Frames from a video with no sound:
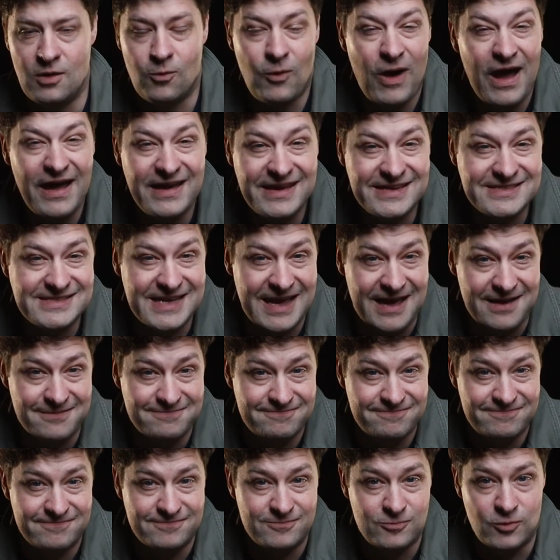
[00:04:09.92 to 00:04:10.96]
Now, why is that?
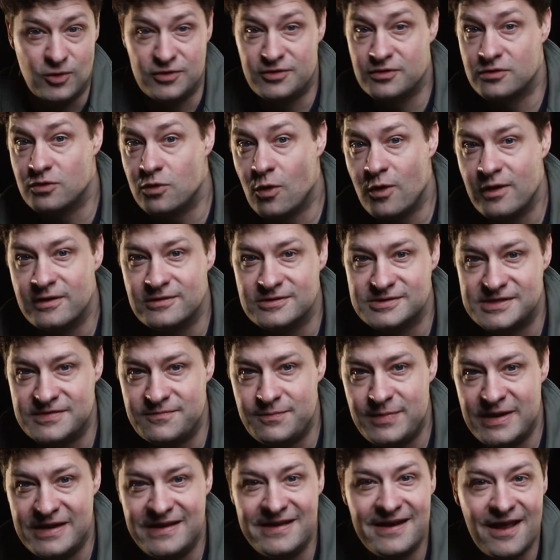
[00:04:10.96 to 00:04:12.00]
Well, their loyals
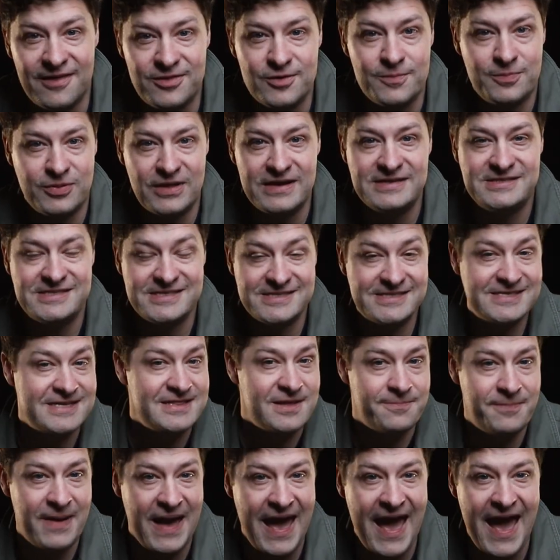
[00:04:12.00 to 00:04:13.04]
have been in other places in
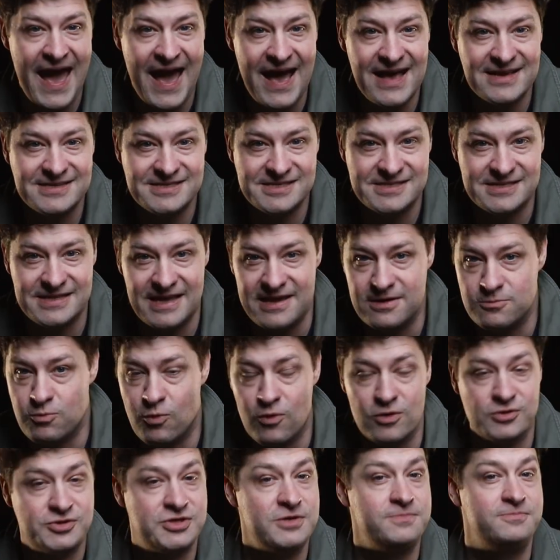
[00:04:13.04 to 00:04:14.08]
the past, they'd
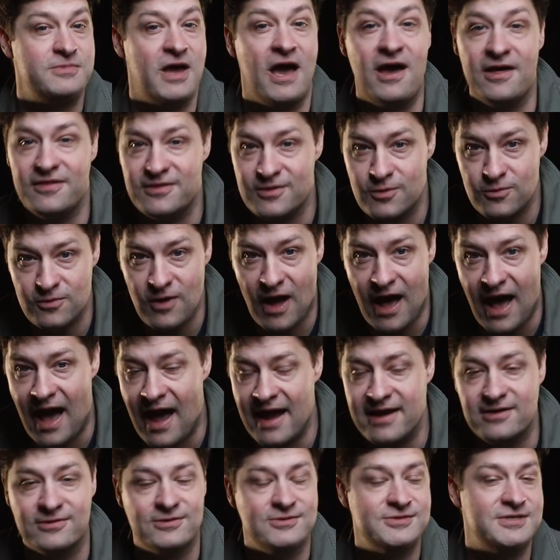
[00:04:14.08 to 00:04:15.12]
worshiped other
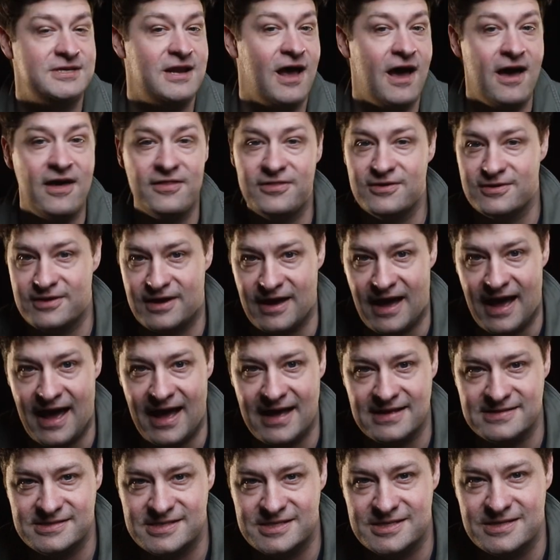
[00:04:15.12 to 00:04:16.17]
idols and other
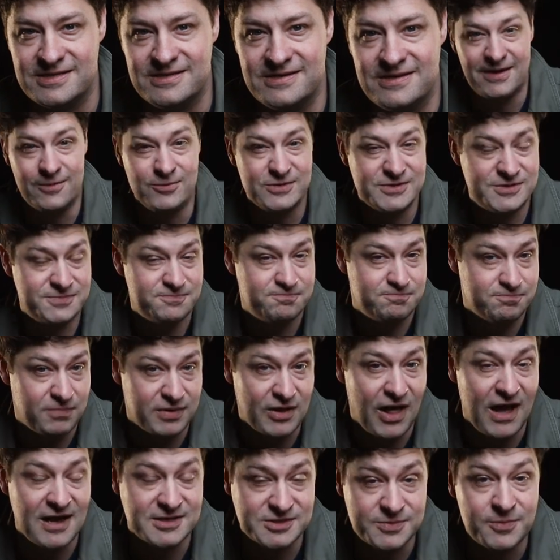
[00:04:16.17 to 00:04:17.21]
gods, it was
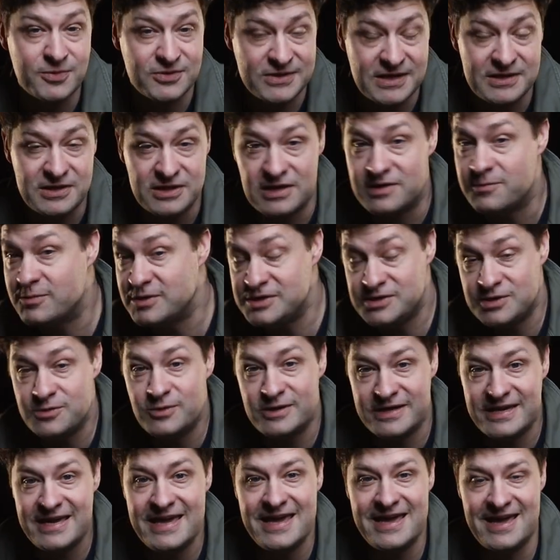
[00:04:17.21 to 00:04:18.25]
plausible that they would do
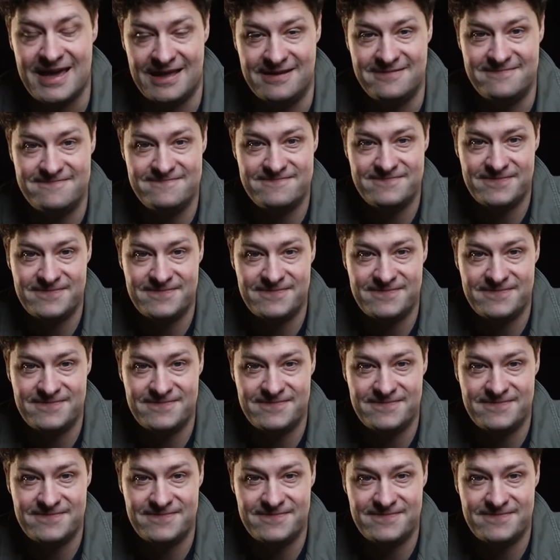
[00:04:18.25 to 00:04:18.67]
it again.